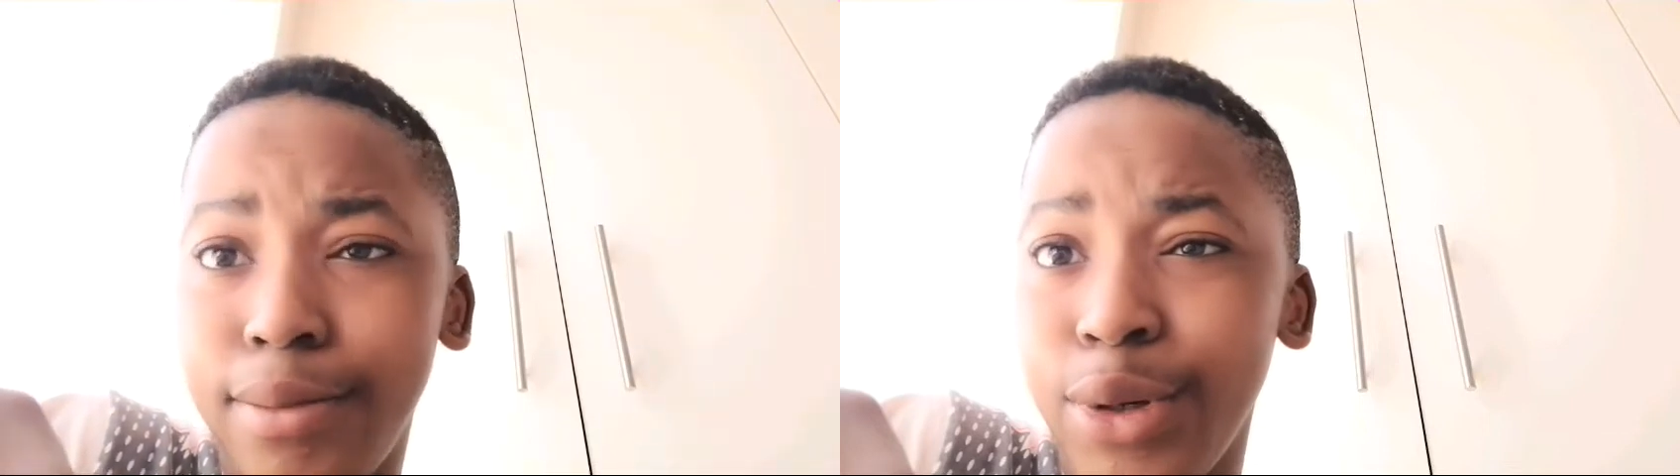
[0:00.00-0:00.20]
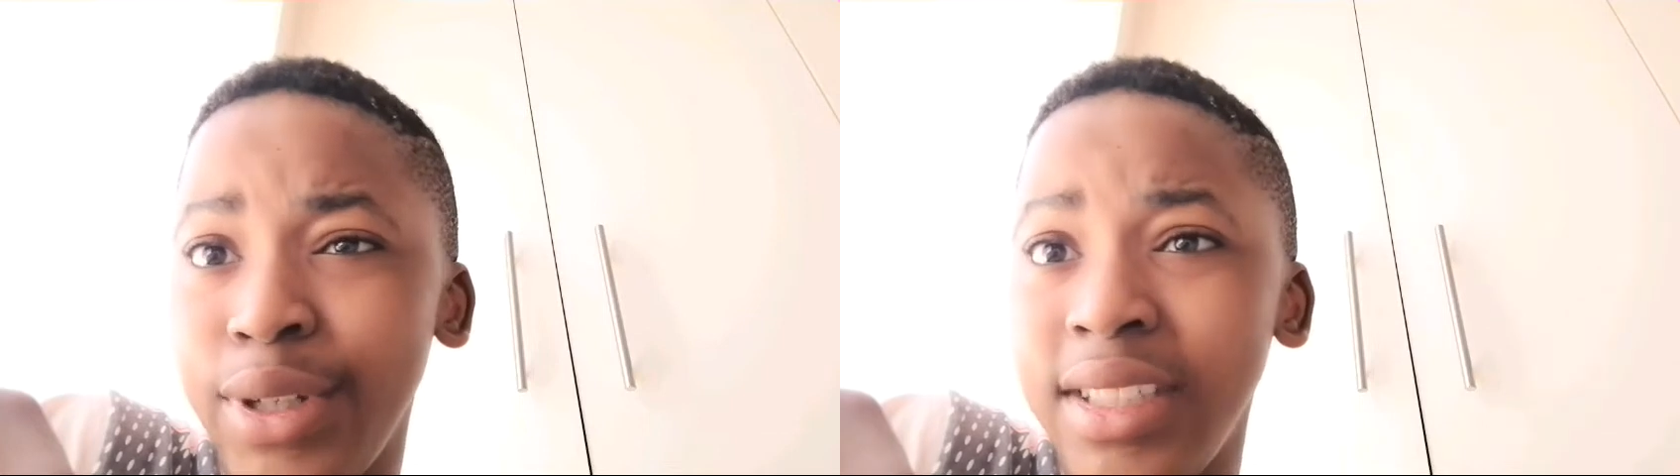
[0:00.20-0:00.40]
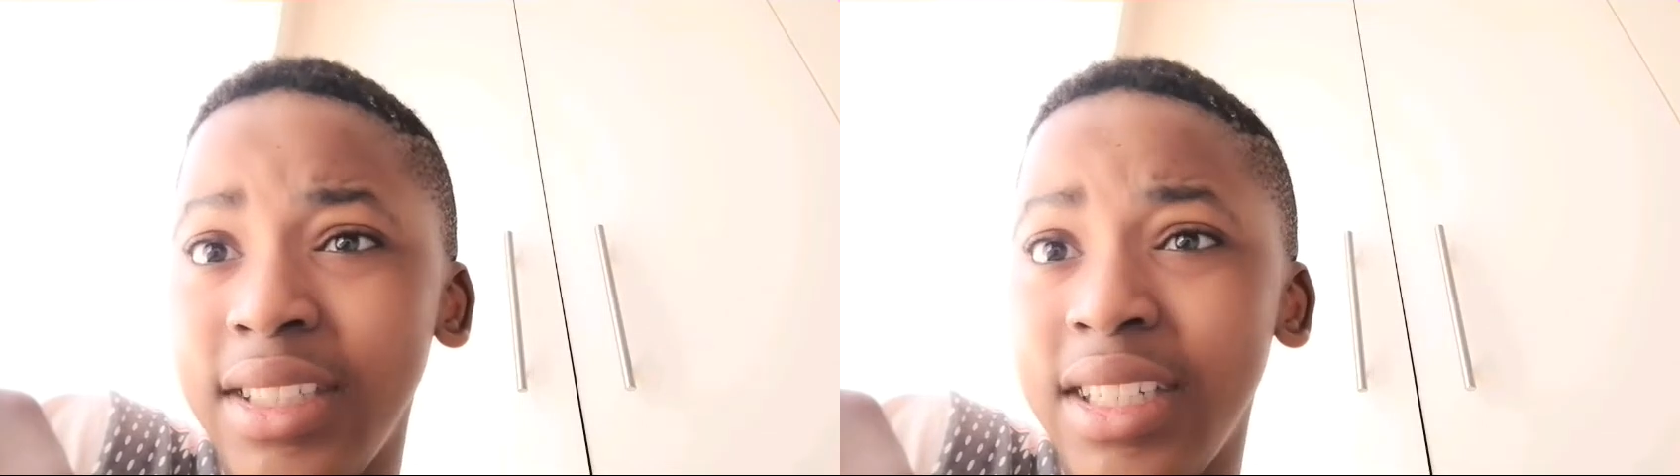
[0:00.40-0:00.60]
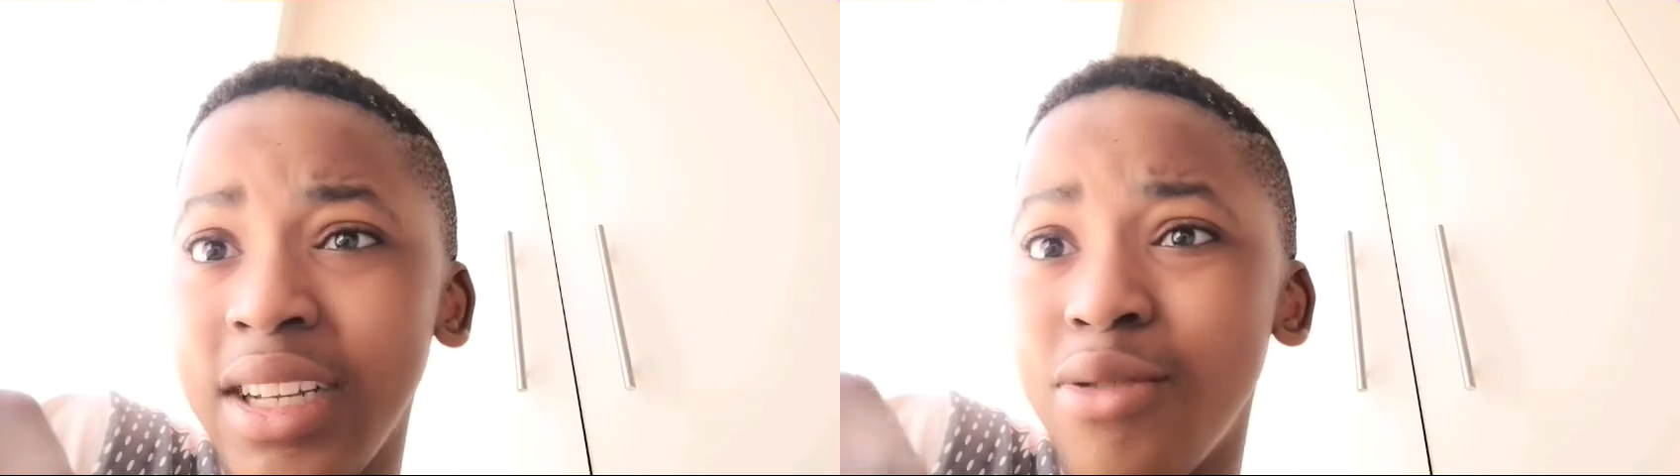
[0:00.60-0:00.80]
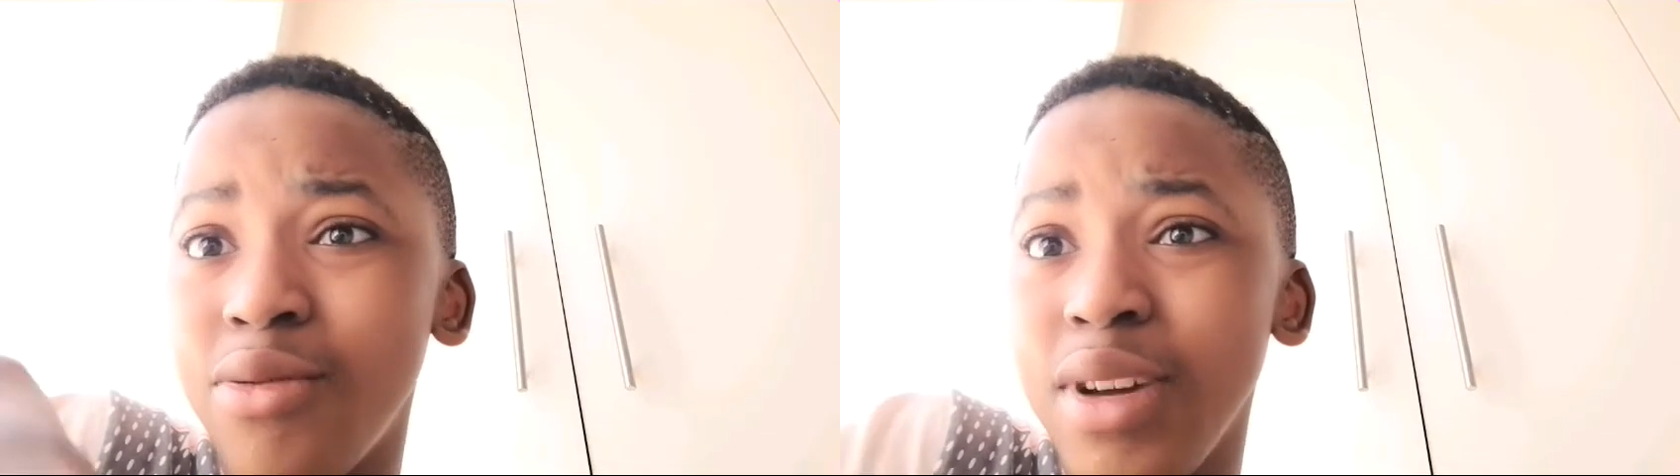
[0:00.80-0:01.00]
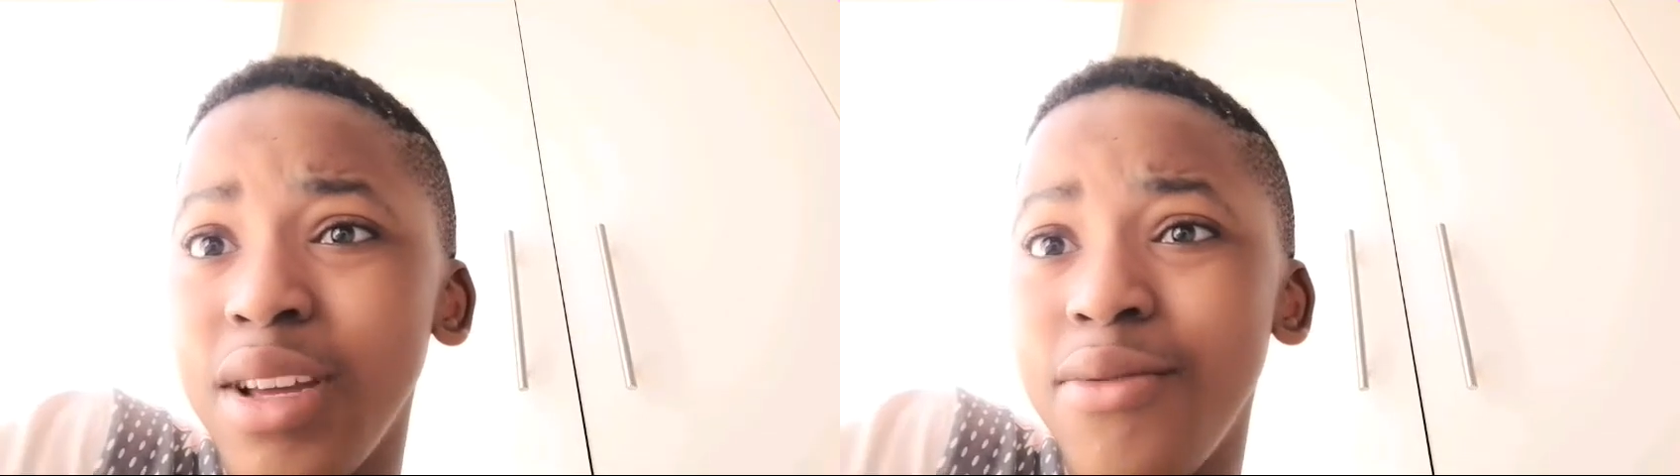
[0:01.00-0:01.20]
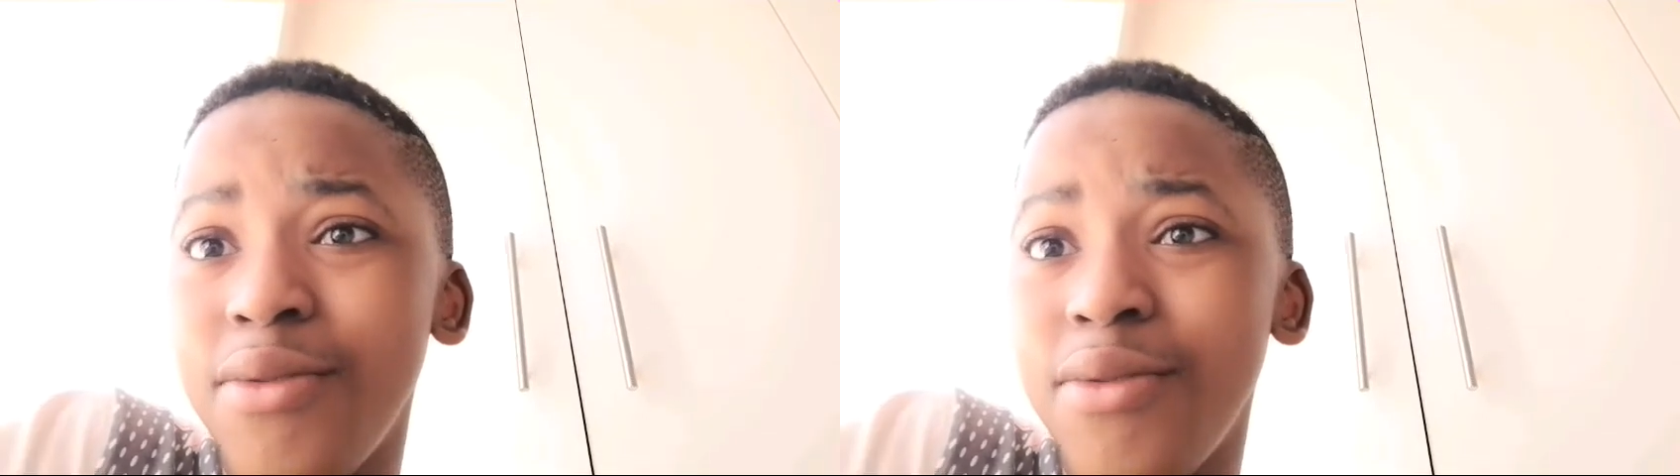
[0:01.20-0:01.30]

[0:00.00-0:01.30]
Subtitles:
point the way